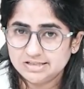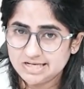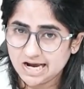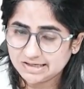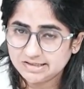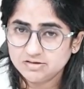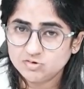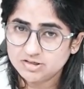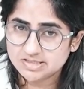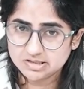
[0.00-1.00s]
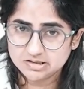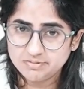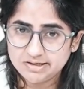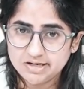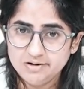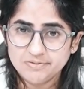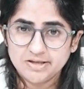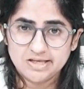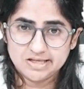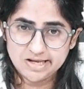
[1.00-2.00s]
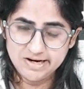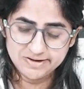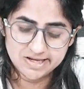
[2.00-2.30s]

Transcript: reactive or disinhibited, right?